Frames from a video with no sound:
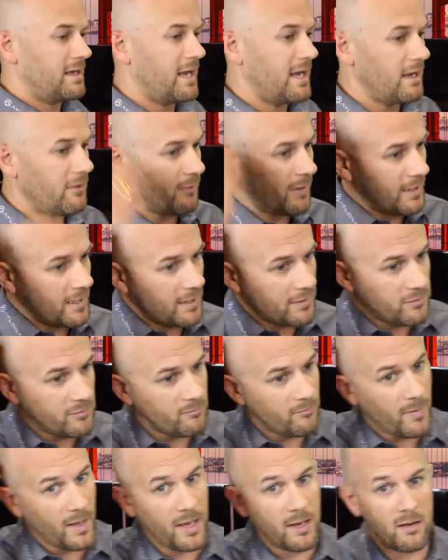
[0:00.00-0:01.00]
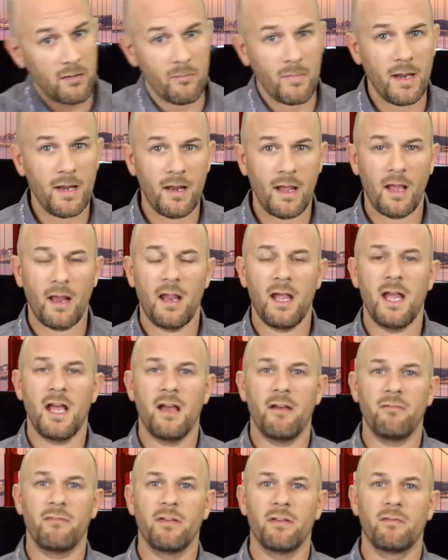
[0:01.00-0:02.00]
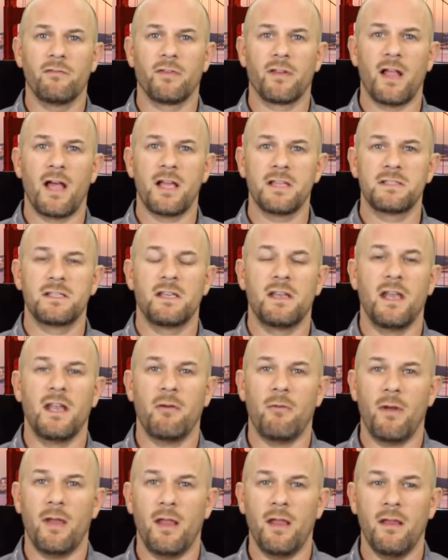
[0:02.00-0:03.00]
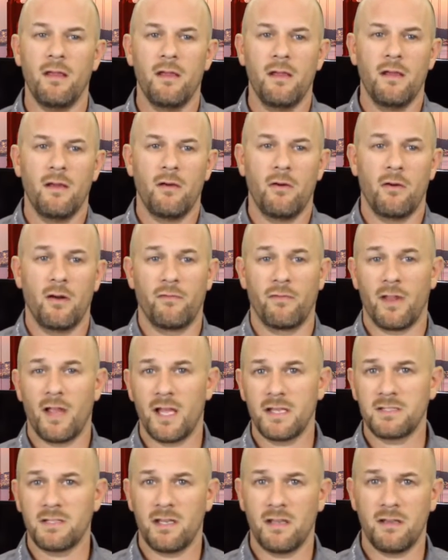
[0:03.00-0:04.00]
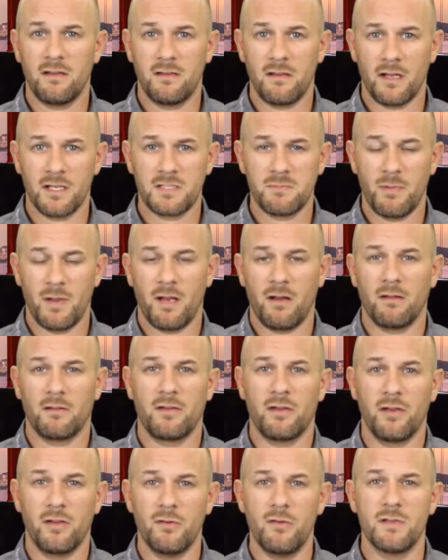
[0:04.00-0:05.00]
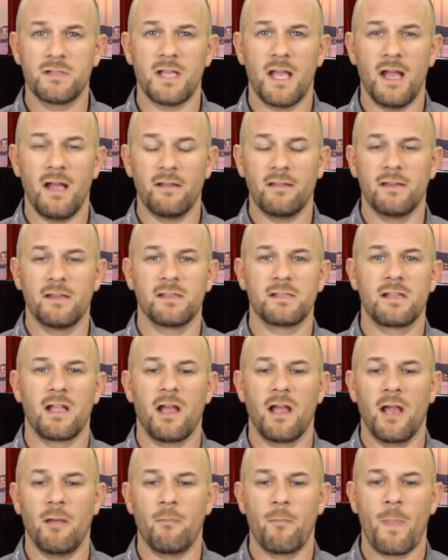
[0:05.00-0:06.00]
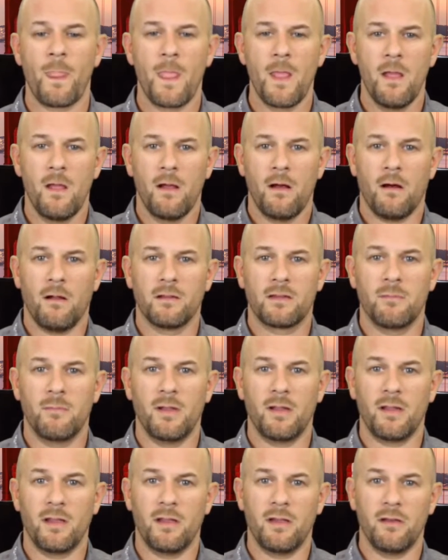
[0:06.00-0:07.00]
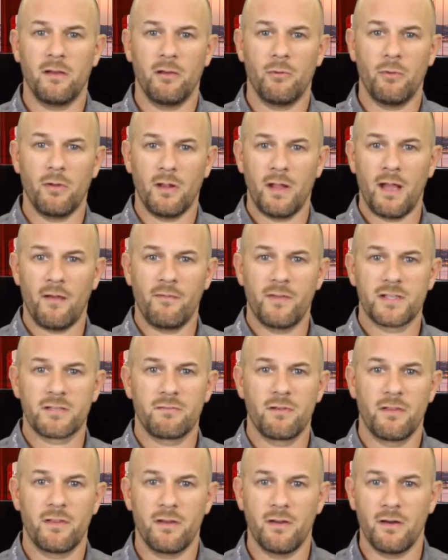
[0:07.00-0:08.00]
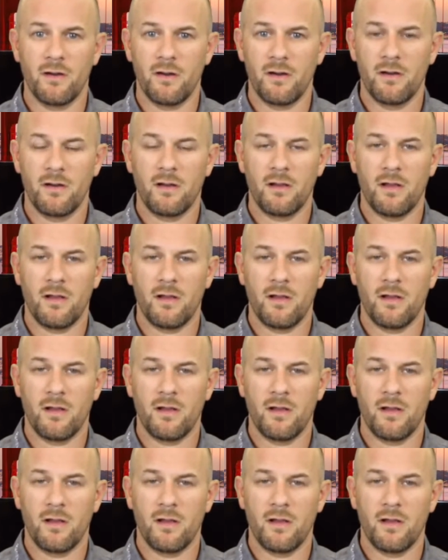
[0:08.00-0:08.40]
Gateway. Now you may or may not have Velocity Gateway or Velocity touch panel to use at this time. Ultimately, you will have this with your